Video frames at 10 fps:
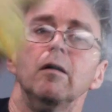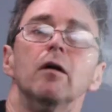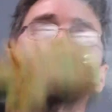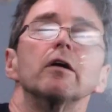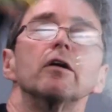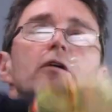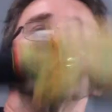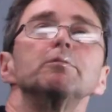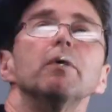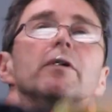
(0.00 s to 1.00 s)
are going to
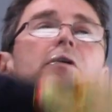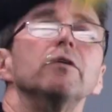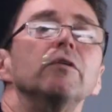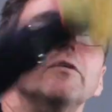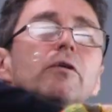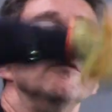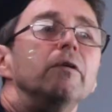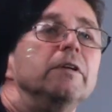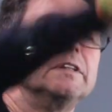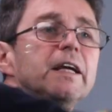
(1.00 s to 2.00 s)
correspond to
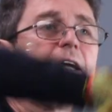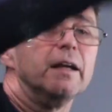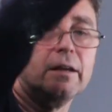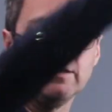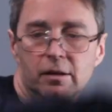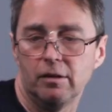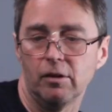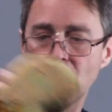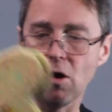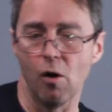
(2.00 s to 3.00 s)
taking the
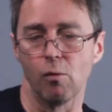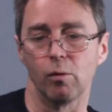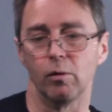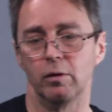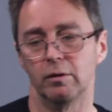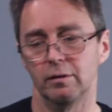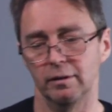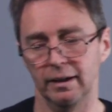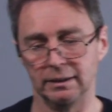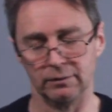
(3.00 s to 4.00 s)
whole
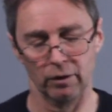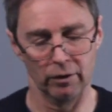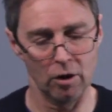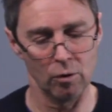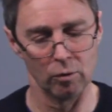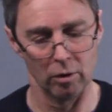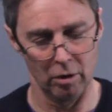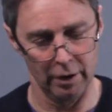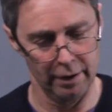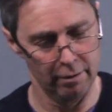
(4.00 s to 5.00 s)
interval, the whole
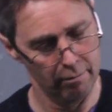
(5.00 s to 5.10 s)
line.